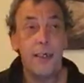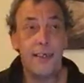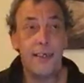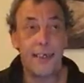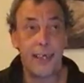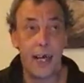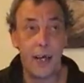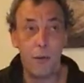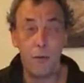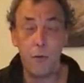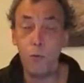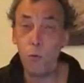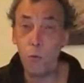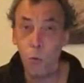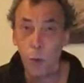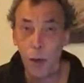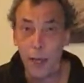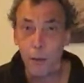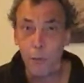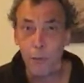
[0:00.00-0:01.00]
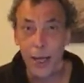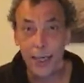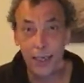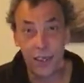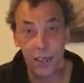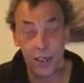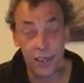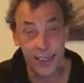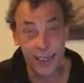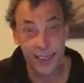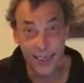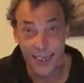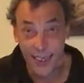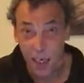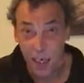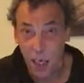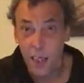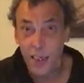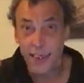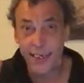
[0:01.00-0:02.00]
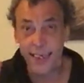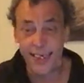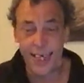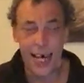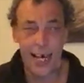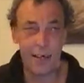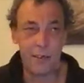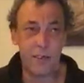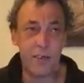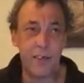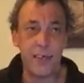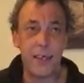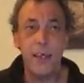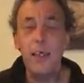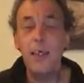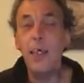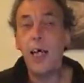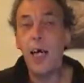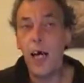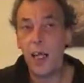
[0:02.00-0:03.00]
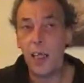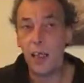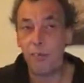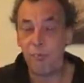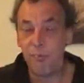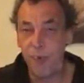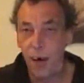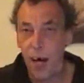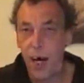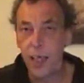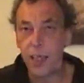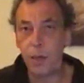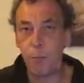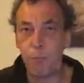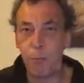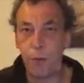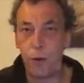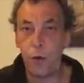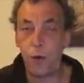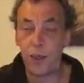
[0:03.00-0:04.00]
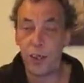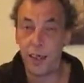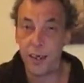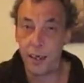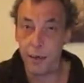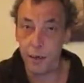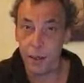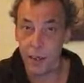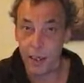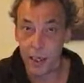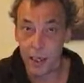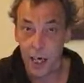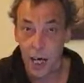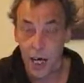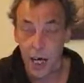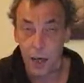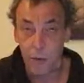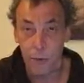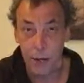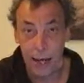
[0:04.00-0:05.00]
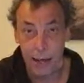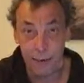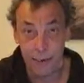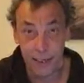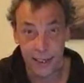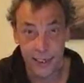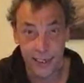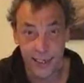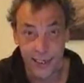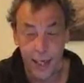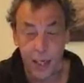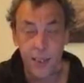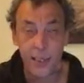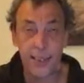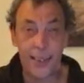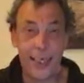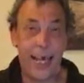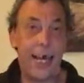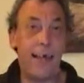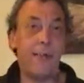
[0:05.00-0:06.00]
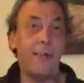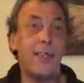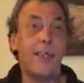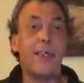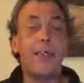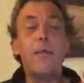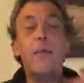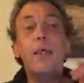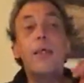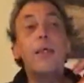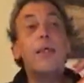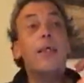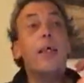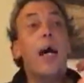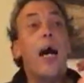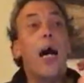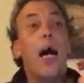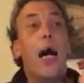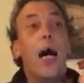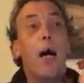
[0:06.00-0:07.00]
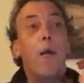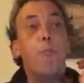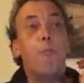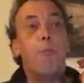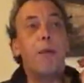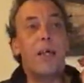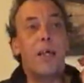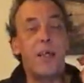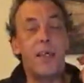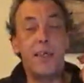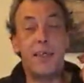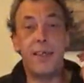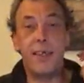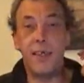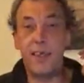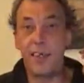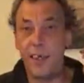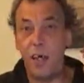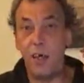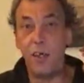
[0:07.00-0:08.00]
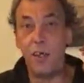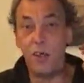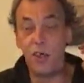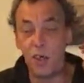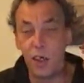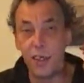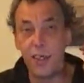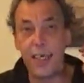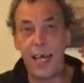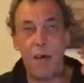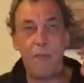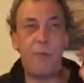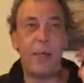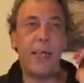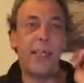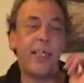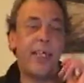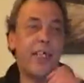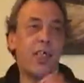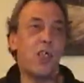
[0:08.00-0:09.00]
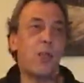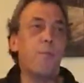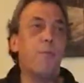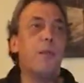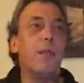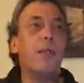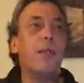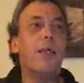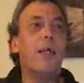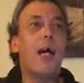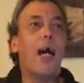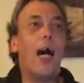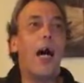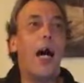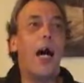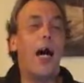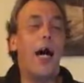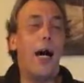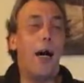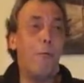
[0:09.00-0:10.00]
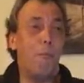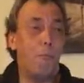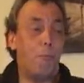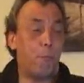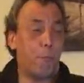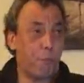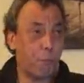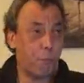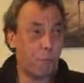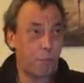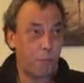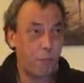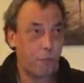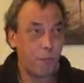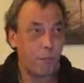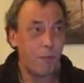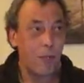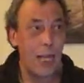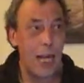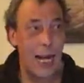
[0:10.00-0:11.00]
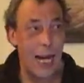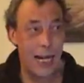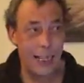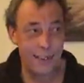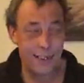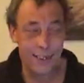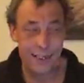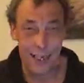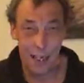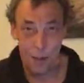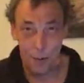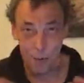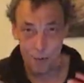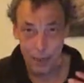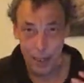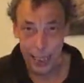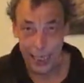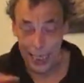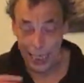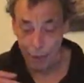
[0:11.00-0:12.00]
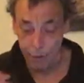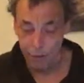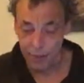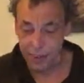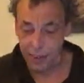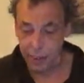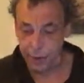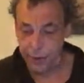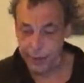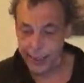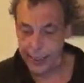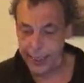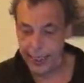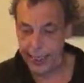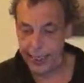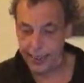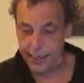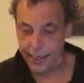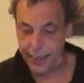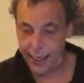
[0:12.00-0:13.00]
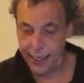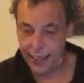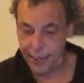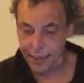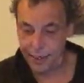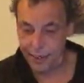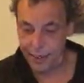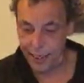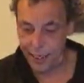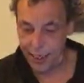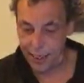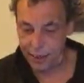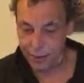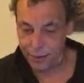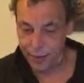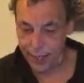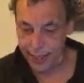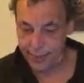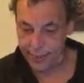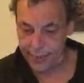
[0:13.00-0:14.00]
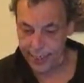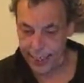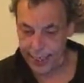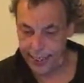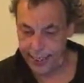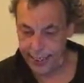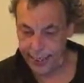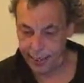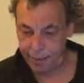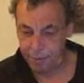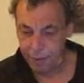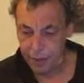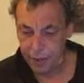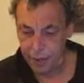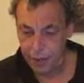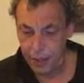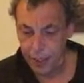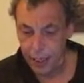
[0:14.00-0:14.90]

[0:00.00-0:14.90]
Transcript: So we went to the son's house, and the father brought the car round to the son's house. Because the son does have English, and so he was doing the translating.